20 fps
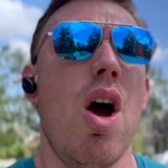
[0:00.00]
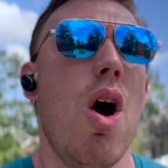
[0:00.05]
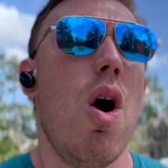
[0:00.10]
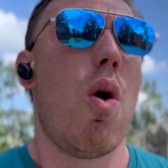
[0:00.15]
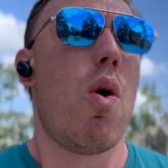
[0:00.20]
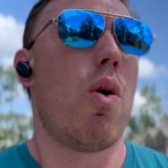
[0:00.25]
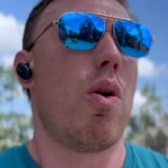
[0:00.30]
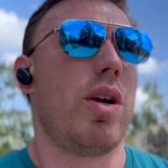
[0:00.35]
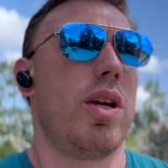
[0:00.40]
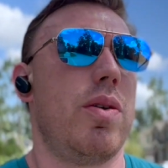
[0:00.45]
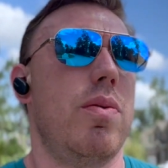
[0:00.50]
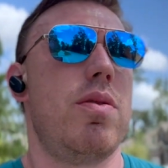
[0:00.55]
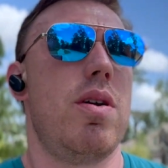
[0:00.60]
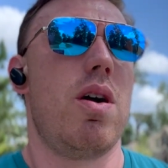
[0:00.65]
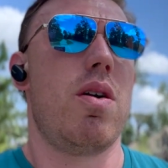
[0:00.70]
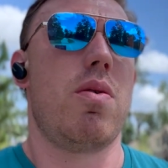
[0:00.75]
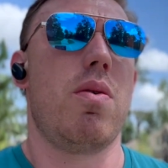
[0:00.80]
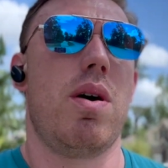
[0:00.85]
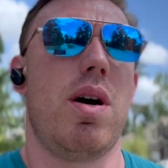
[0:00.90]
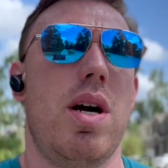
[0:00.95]
or you
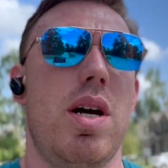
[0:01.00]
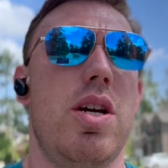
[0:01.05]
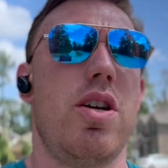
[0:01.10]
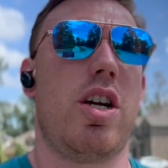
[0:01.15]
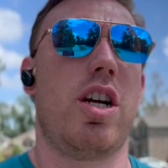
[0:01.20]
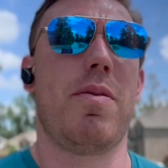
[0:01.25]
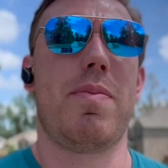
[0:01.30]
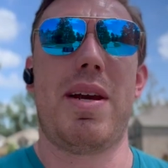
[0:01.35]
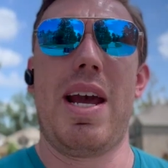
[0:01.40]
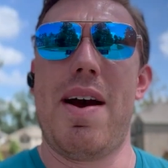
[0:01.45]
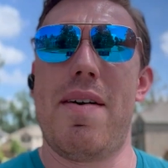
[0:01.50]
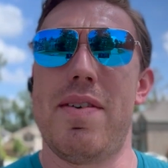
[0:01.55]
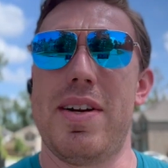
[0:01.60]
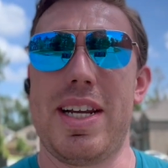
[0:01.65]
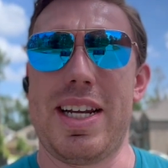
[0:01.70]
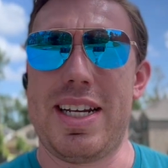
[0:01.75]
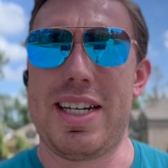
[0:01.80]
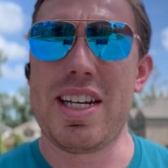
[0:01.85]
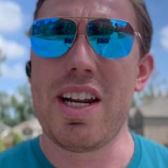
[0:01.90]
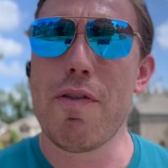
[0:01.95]
know you're going to be having to
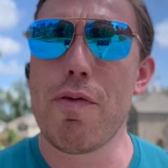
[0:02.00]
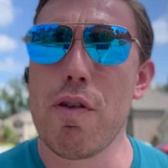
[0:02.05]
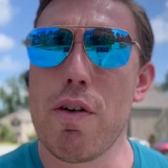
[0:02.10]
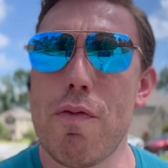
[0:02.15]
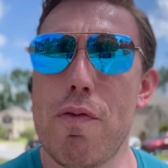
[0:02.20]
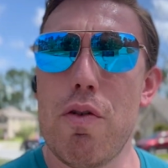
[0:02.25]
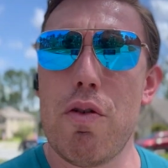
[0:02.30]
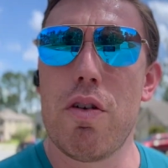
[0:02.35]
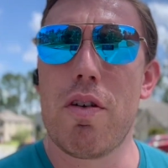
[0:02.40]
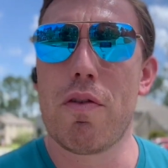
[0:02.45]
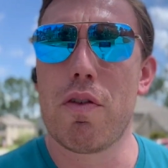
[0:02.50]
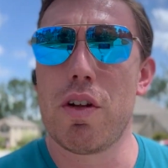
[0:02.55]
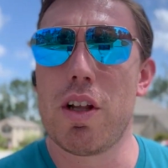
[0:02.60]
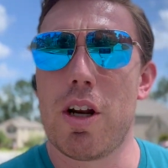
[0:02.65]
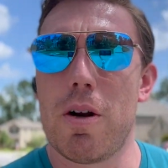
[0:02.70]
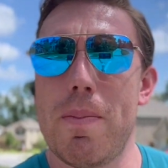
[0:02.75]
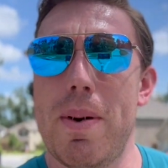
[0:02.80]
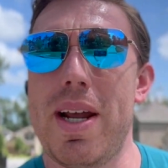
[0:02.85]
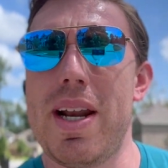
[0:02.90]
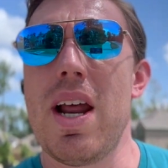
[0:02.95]
eat different foods for a
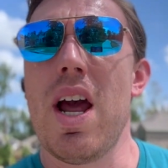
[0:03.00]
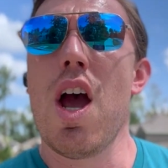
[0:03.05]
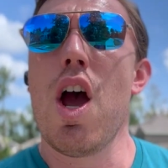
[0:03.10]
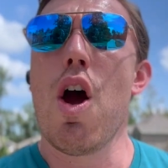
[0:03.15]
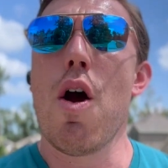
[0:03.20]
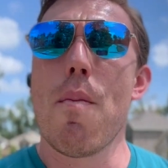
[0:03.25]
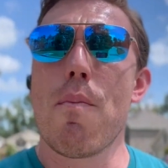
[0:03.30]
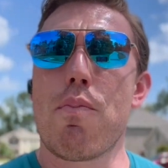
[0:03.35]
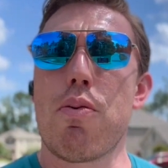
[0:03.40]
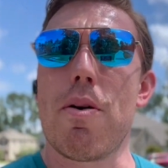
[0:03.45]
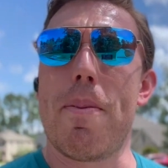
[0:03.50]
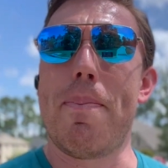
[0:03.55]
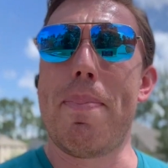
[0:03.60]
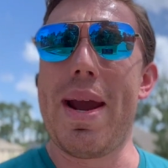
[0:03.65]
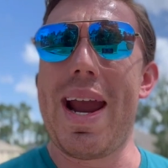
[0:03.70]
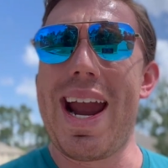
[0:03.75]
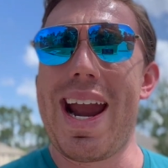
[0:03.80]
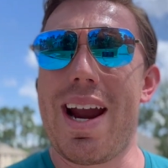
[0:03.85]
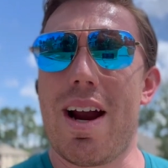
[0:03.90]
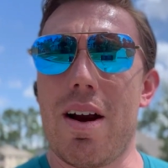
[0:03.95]
little bit,
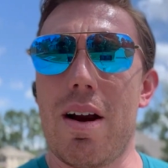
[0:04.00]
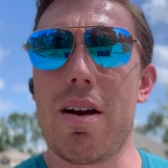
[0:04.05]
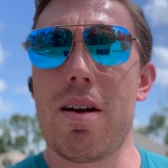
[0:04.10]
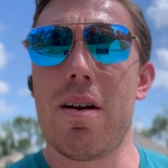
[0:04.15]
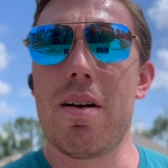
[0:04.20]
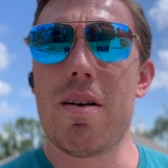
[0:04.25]
prepare.